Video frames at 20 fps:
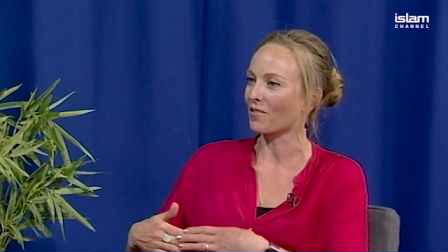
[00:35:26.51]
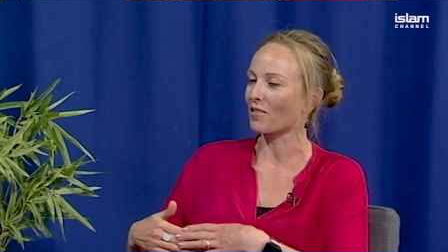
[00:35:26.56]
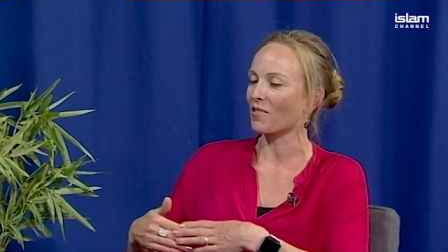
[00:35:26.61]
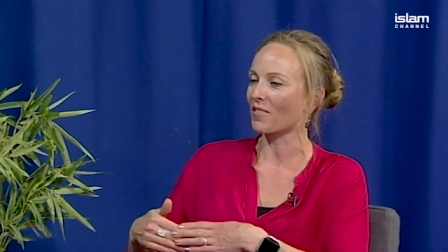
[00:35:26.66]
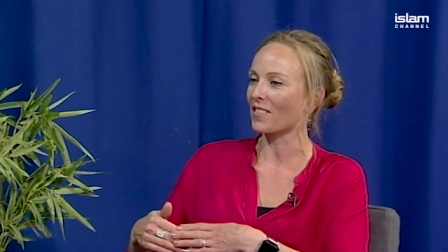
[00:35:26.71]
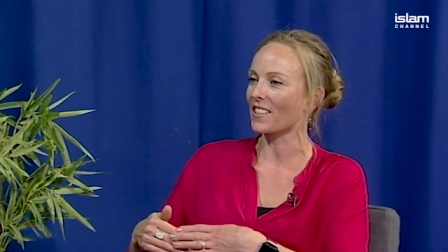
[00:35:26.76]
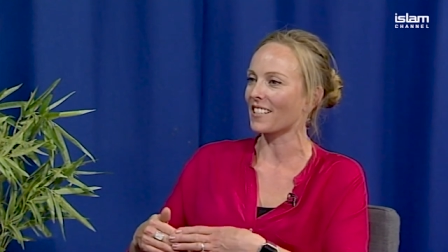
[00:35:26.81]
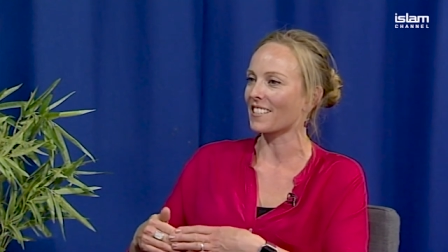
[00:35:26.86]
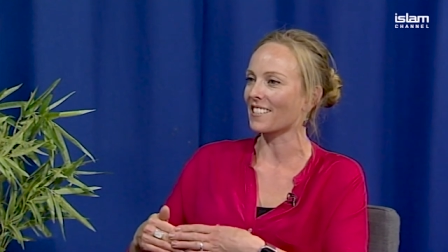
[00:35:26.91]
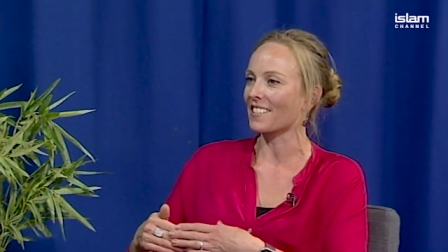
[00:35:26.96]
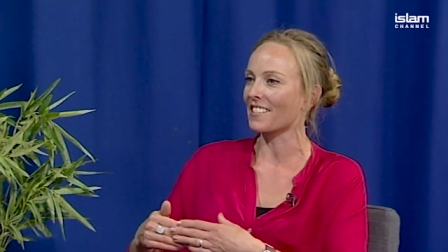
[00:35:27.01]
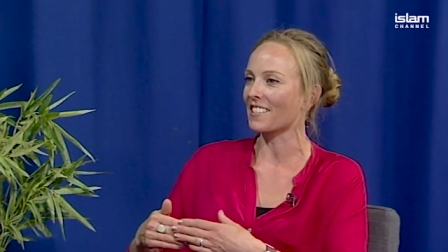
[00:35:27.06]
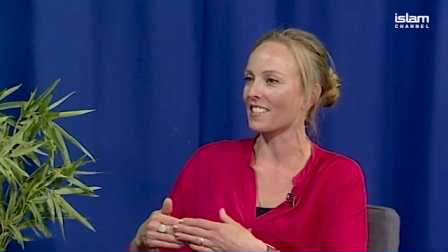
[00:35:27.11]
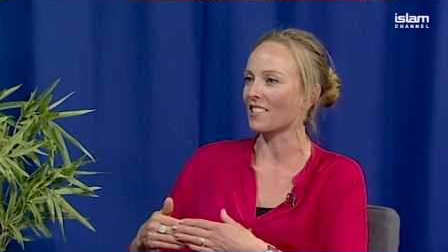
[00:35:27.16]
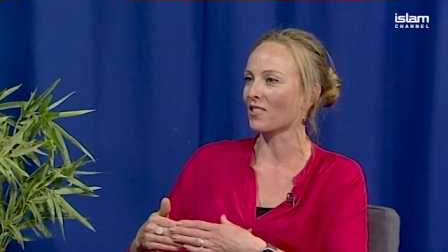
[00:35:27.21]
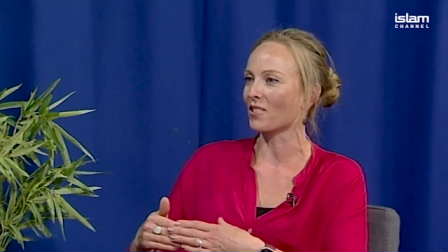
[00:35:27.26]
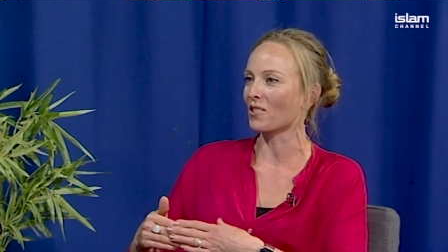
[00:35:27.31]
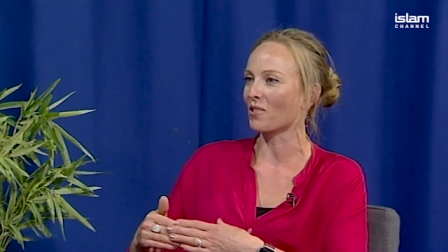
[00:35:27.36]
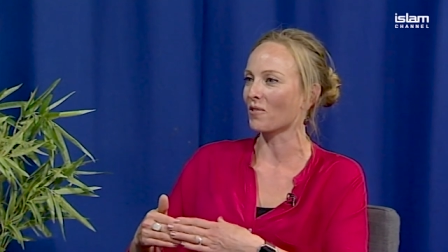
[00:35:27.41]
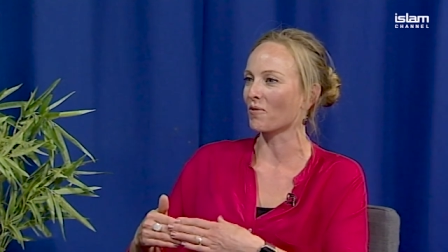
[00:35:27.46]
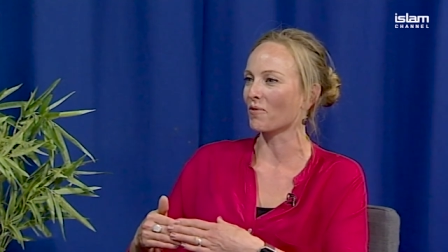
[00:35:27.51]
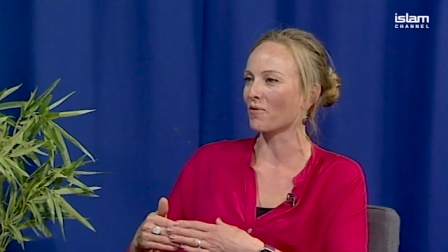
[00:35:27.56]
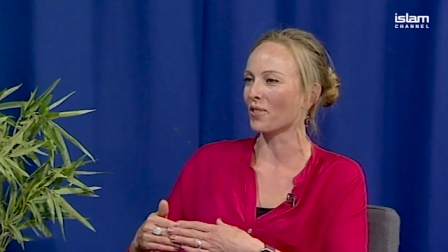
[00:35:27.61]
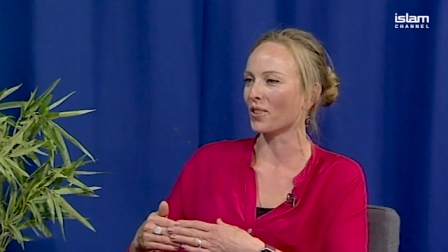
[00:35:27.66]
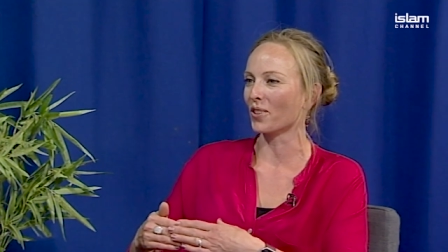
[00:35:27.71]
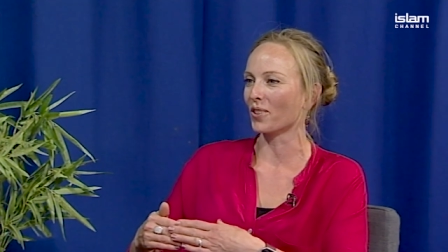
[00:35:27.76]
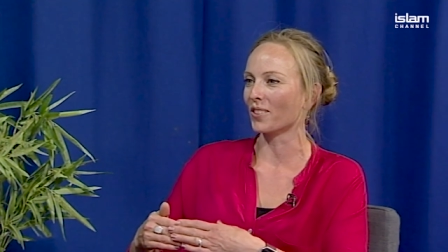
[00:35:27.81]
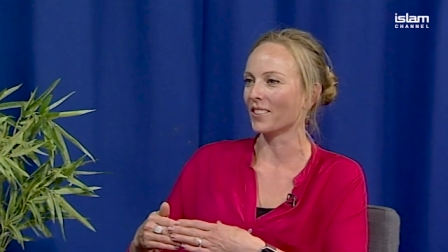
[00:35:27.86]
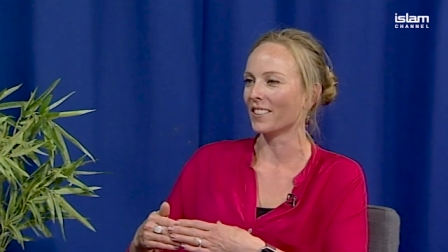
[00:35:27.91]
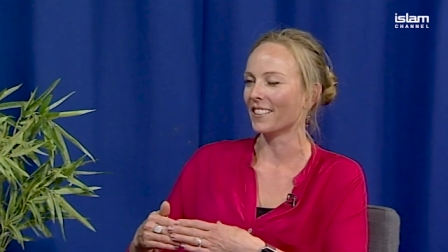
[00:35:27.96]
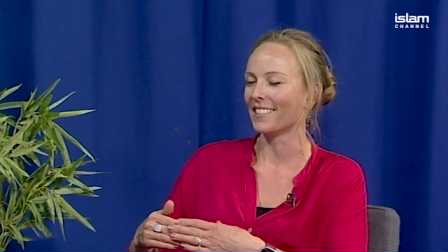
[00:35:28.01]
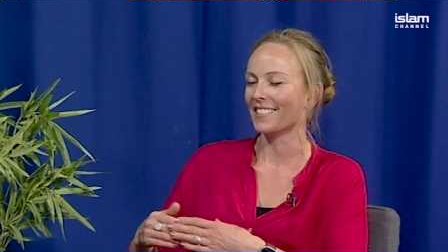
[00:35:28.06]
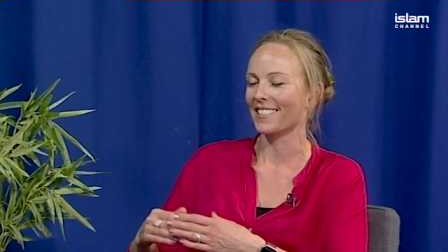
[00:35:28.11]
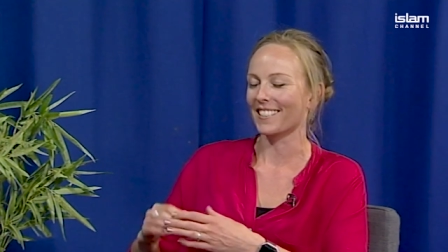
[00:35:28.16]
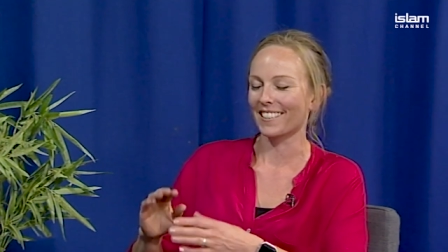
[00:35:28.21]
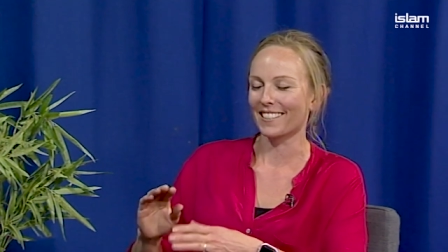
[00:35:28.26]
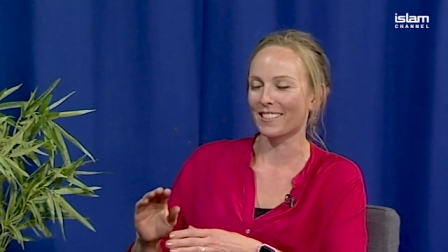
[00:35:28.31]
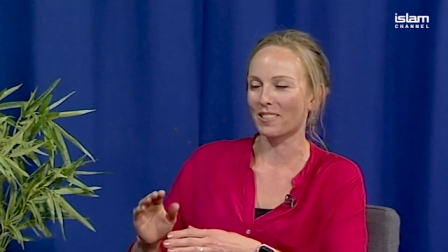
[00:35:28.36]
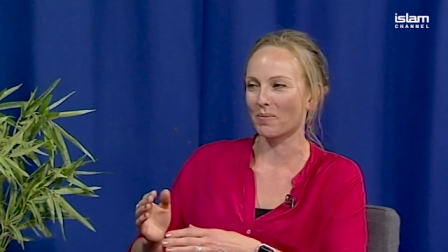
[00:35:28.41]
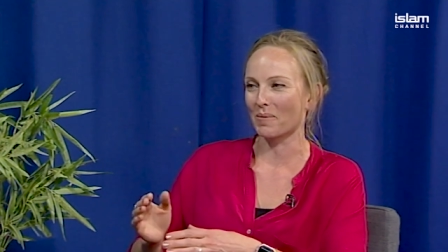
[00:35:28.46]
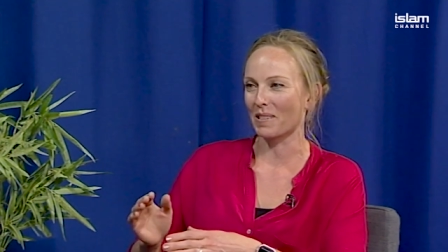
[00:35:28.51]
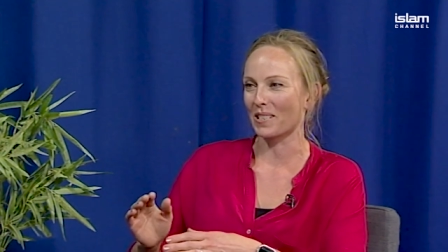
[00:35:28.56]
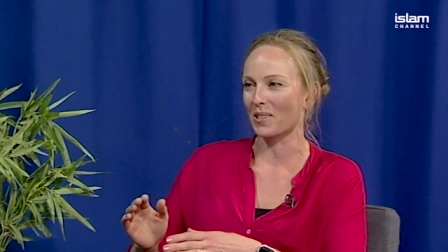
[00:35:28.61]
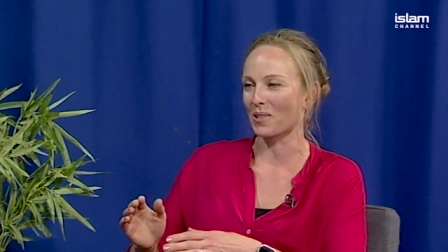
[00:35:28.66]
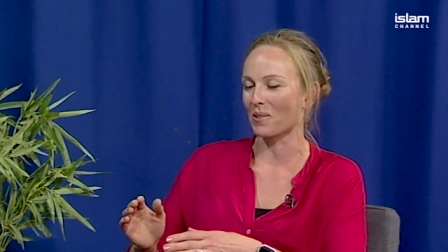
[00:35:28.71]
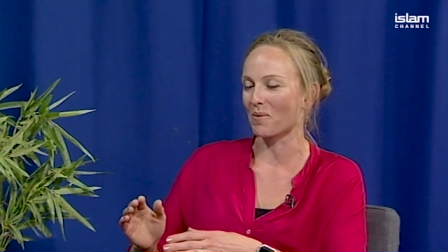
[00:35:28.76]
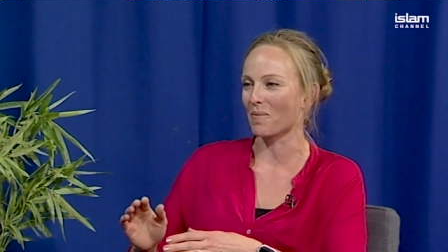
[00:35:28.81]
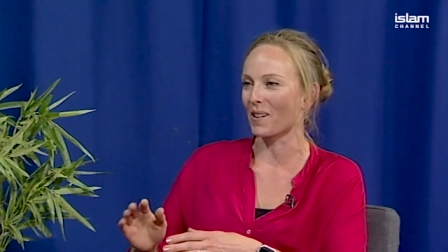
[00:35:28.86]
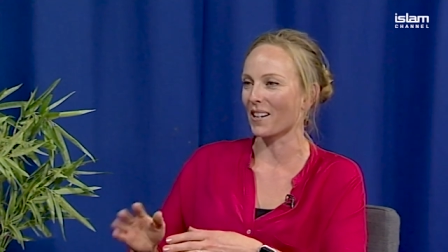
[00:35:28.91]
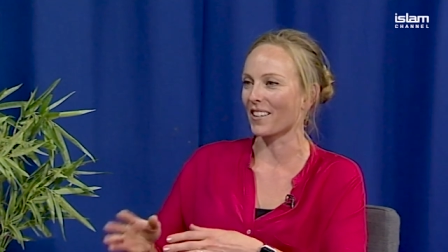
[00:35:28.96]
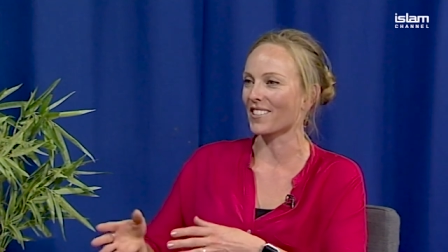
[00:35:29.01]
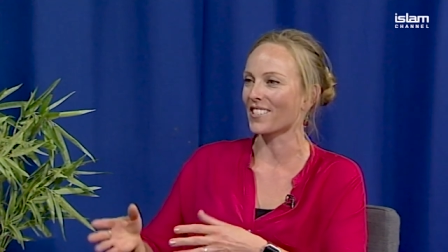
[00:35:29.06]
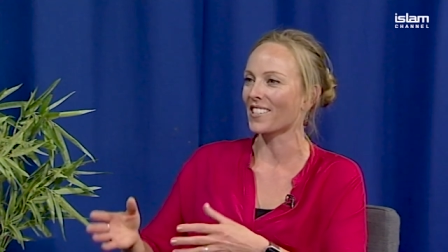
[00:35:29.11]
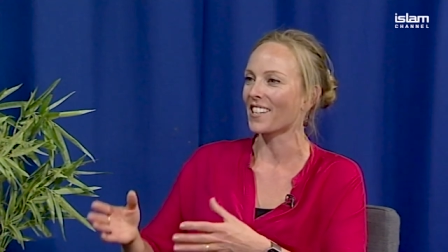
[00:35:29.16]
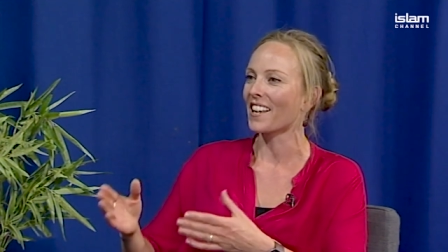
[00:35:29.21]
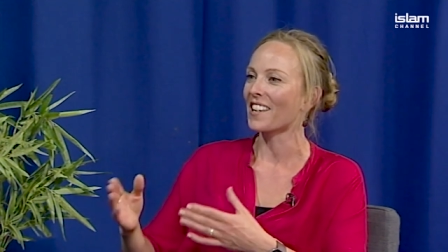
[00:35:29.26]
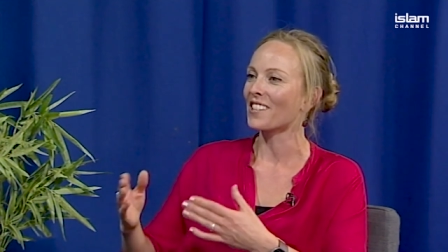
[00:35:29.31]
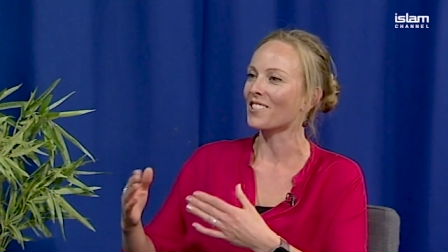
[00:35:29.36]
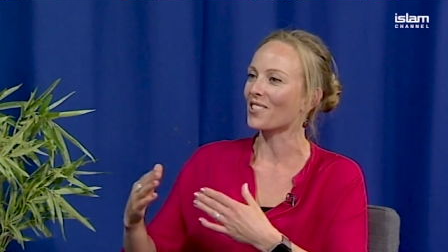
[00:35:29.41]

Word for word: If you've eaten until you're full, it's a little bit too much.